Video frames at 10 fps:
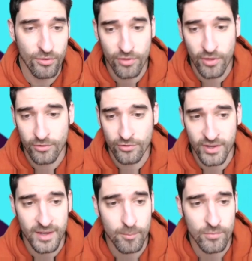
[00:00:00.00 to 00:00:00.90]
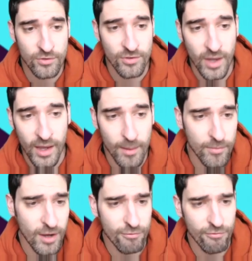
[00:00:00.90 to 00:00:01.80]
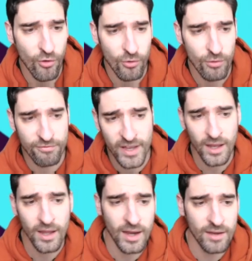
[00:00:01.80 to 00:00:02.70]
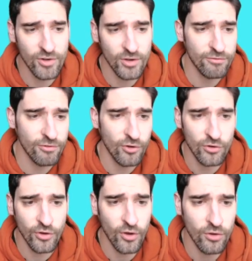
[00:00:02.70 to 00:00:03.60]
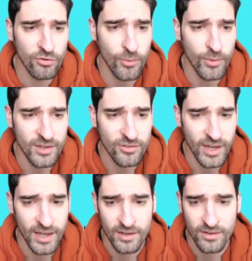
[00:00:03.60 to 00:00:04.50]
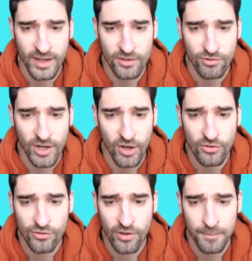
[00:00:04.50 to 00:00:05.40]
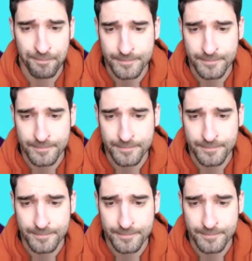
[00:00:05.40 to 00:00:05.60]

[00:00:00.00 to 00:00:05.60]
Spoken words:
of those teams. For Villa, I've gone for Douglas Luiz and Ezri Konsa.